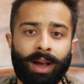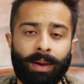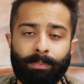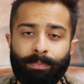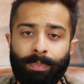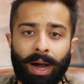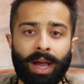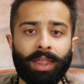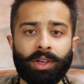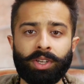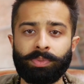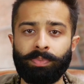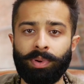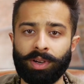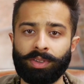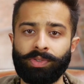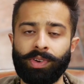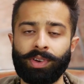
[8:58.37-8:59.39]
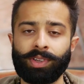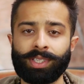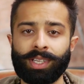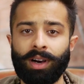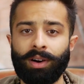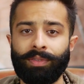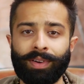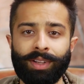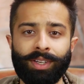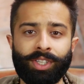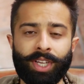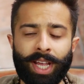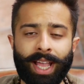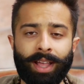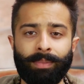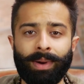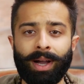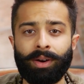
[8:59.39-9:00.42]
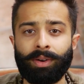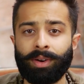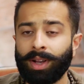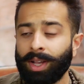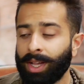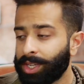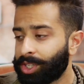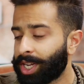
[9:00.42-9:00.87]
and buy those books for yourself and check them out.